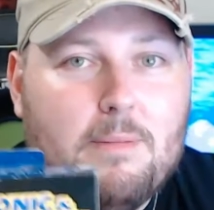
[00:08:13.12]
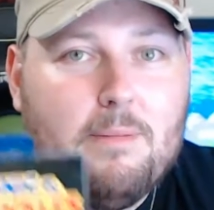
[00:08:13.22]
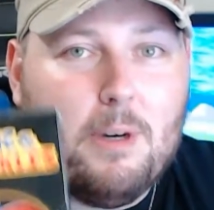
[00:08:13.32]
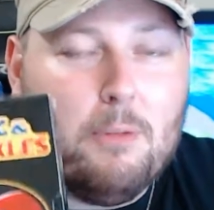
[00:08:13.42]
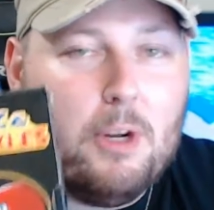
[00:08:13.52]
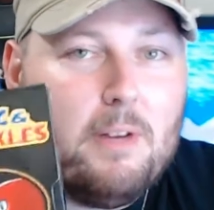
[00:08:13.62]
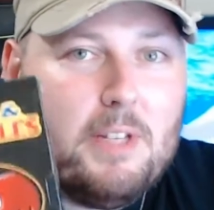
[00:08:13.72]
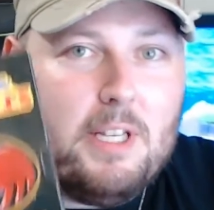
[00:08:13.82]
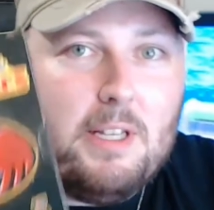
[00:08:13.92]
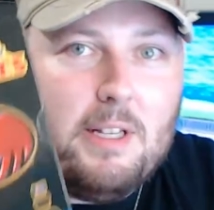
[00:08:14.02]
I'm not even
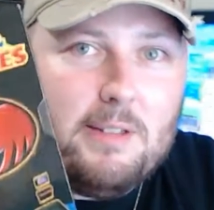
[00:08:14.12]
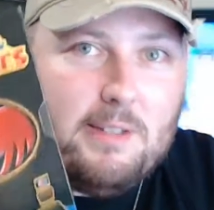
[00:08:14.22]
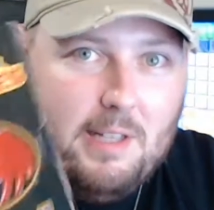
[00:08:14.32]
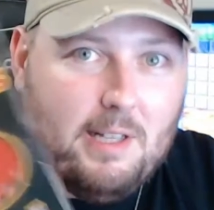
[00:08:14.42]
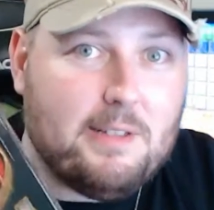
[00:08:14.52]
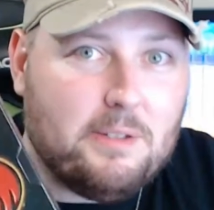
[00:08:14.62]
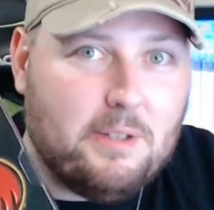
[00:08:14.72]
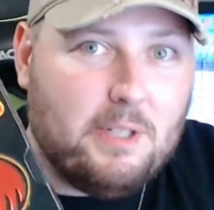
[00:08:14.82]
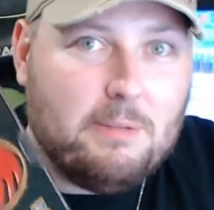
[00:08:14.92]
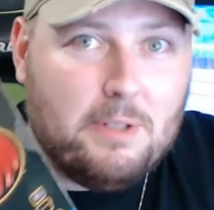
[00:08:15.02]
kidding, is the last
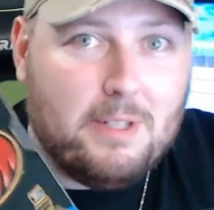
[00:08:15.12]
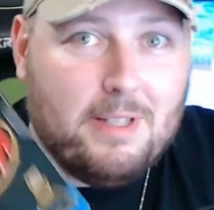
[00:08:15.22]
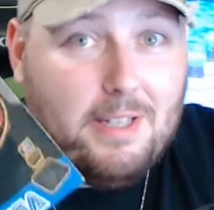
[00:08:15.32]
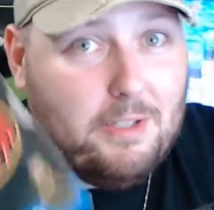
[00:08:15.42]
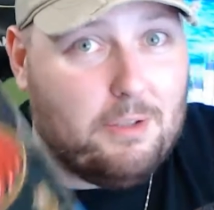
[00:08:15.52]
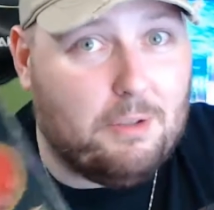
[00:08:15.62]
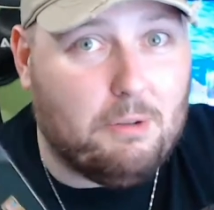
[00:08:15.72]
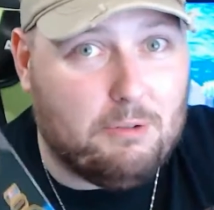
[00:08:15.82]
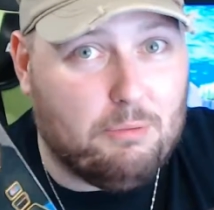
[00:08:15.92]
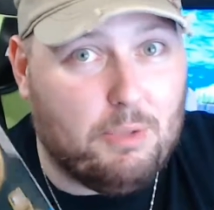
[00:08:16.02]
time Sonic the Hedgehog
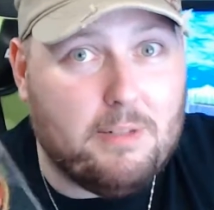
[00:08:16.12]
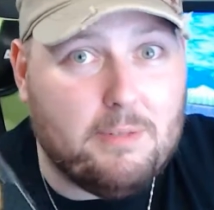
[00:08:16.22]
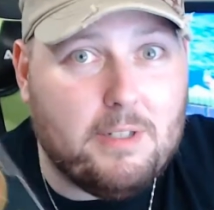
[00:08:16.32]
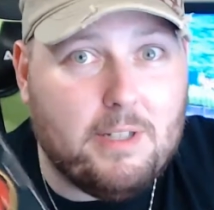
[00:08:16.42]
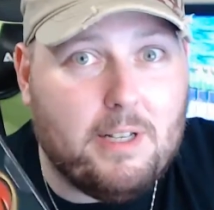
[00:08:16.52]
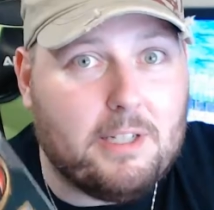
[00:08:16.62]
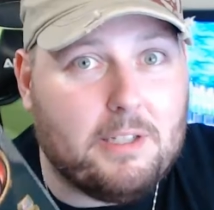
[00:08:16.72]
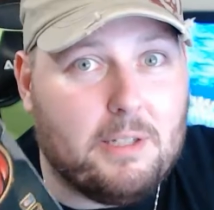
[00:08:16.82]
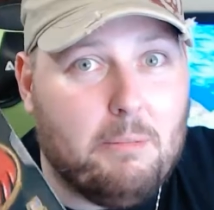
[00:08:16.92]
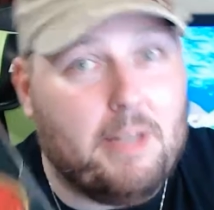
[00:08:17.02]
was relevant and
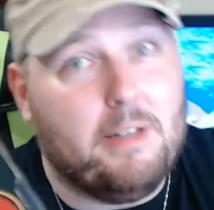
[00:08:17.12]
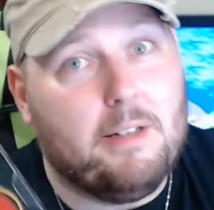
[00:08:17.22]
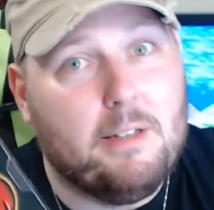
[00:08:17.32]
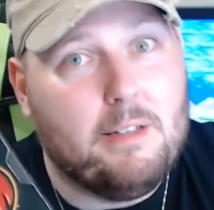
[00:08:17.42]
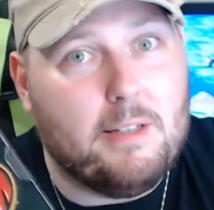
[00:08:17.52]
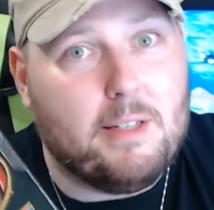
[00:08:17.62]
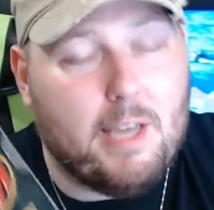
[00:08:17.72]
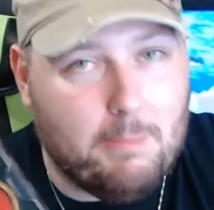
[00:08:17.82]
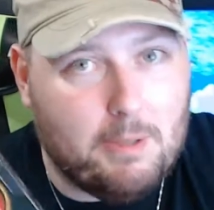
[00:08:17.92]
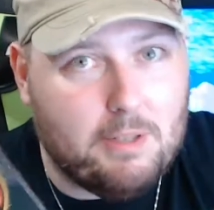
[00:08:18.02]
actually mattered in the
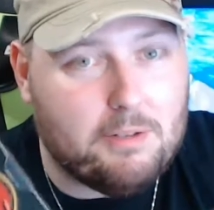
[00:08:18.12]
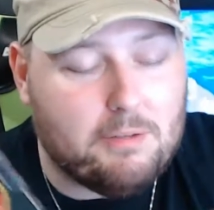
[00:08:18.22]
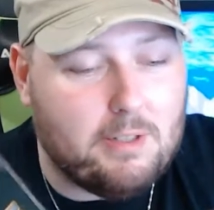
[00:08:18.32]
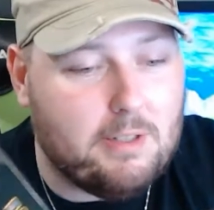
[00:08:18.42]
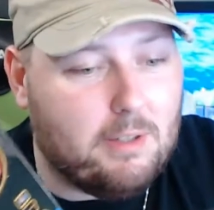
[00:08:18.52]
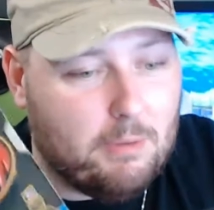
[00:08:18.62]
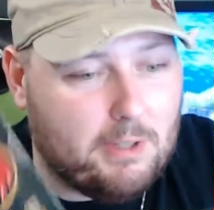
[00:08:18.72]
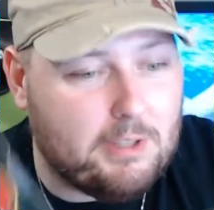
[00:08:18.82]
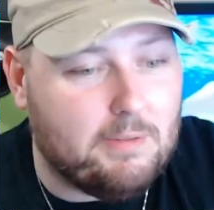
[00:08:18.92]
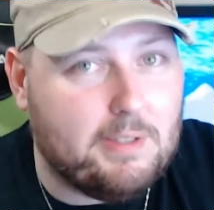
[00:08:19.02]
gaming industry. The
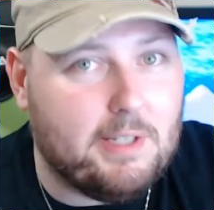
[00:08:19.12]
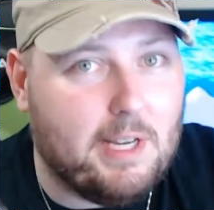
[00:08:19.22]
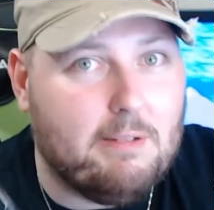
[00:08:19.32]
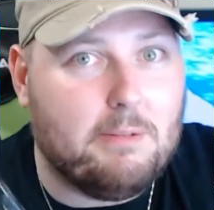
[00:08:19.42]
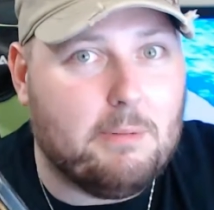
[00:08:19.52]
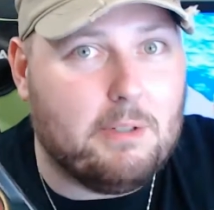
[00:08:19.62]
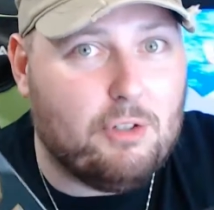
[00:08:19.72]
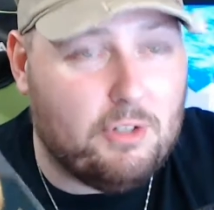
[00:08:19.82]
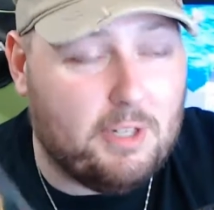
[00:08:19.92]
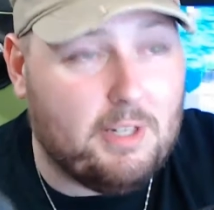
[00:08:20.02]
rest of his games have been
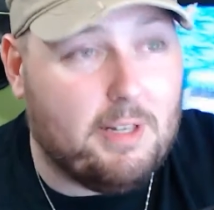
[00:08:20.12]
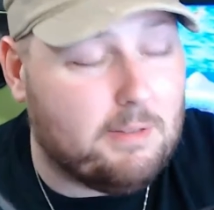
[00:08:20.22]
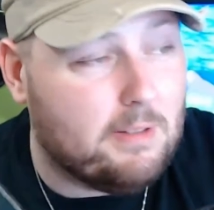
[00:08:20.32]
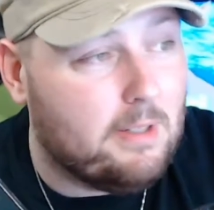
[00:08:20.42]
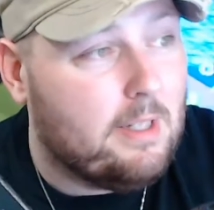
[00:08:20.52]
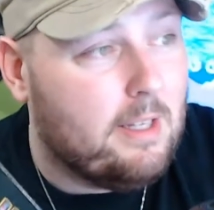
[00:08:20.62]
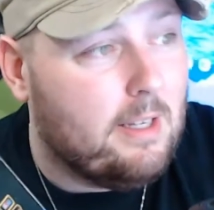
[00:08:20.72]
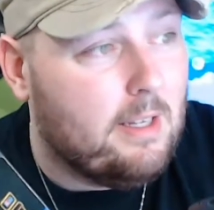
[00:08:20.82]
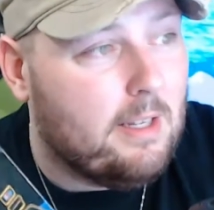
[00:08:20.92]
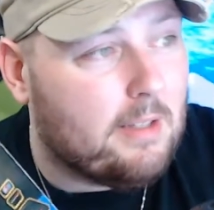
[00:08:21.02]
shithouse,
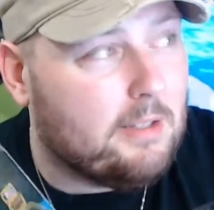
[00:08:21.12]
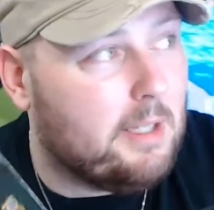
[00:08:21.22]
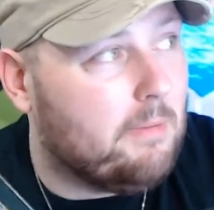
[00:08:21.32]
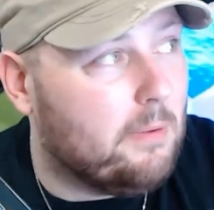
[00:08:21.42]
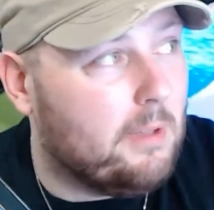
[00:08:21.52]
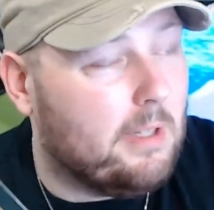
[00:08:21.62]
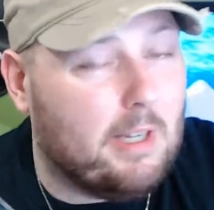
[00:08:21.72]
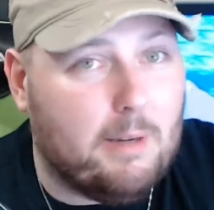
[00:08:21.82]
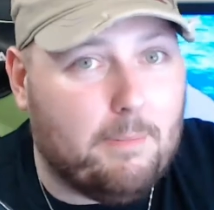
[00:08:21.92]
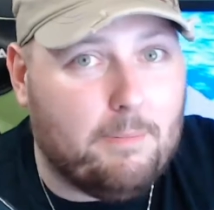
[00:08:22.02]
except for
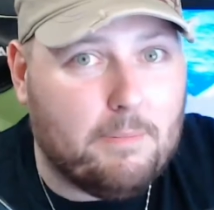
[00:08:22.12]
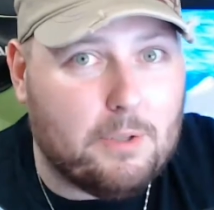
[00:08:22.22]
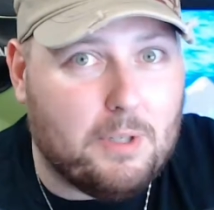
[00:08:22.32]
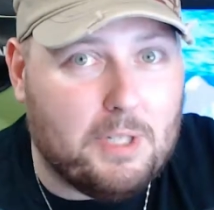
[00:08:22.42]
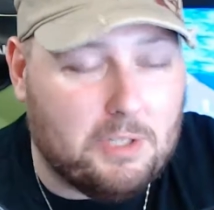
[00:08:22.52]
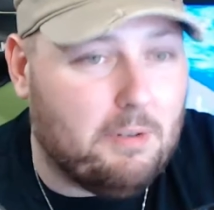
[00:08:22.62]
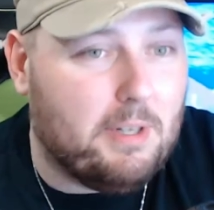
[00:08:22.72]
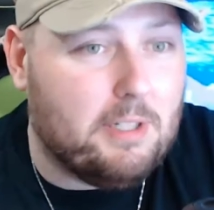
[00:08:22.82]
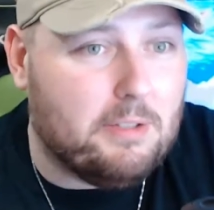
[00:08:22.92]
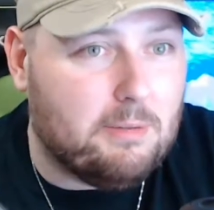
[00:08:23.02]
the Sonic
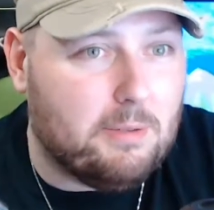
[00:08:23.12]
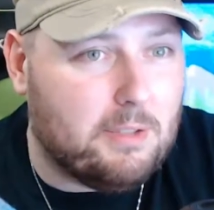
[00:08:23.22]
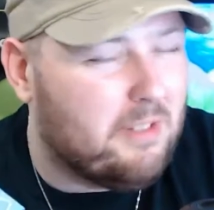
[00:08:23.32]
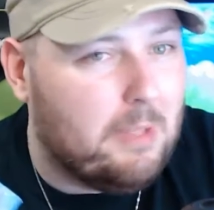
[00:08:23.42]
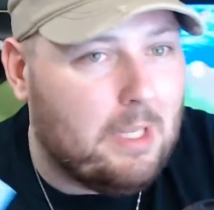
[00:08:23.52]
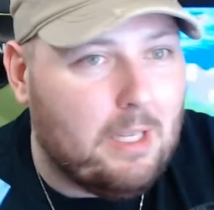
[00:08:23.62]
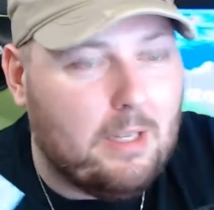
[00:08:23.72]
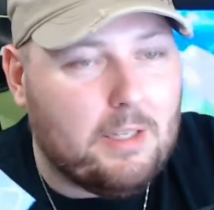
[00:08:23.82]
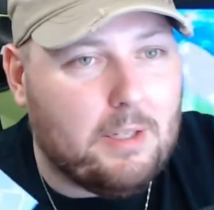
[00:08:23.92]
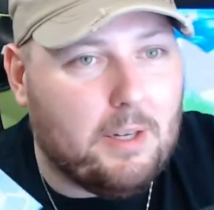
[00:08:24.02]
Generations, which,
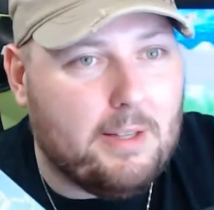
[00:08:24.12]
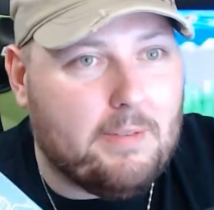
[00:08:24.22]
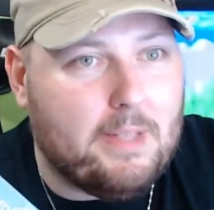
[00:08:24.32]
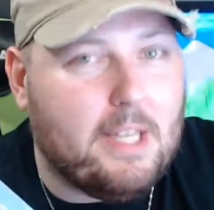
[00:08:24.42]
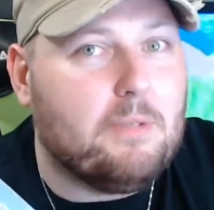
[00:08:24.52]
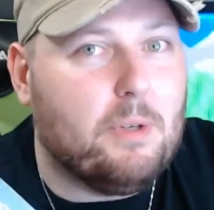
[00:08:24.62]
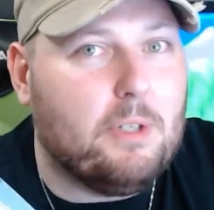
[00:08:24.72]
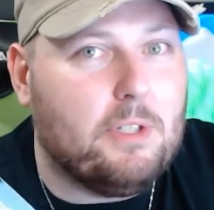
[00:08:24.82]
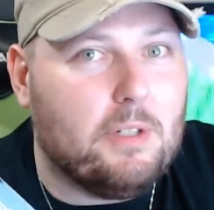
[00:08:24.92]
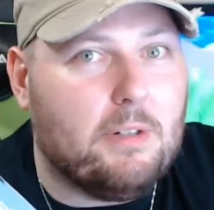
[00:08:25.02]
you know, even that's
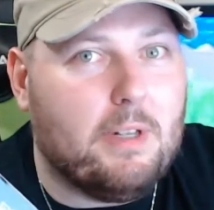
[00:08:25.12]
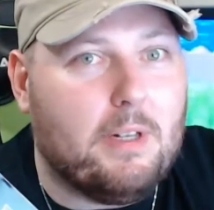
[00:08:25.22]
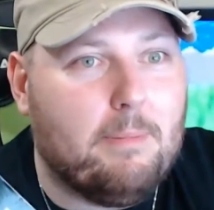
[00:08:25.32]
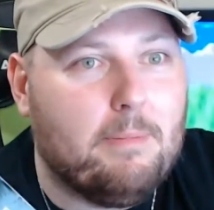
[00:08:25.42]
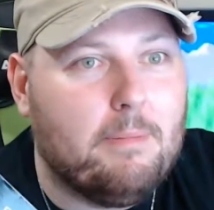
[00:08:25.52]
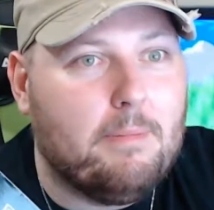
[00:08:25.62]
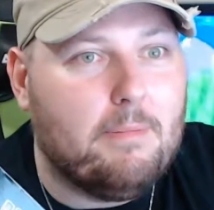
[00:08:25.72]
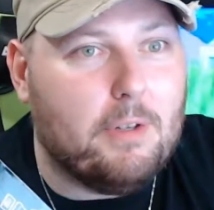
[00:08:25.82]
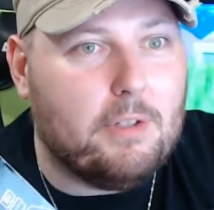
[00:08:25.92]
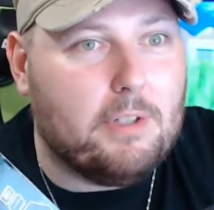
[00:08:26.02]
verging on
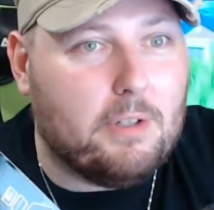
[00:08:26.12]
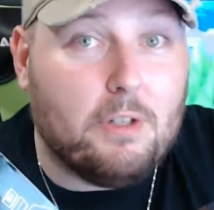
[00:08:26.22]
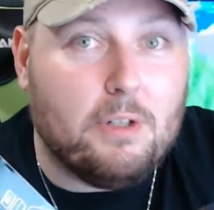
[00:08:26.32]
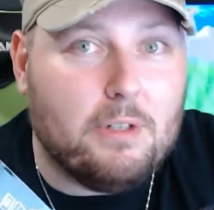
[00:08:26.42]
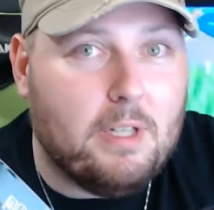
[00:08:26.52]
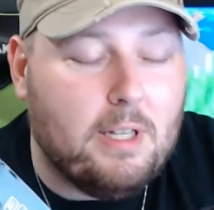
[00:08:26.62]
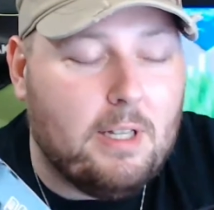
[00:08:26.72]
good.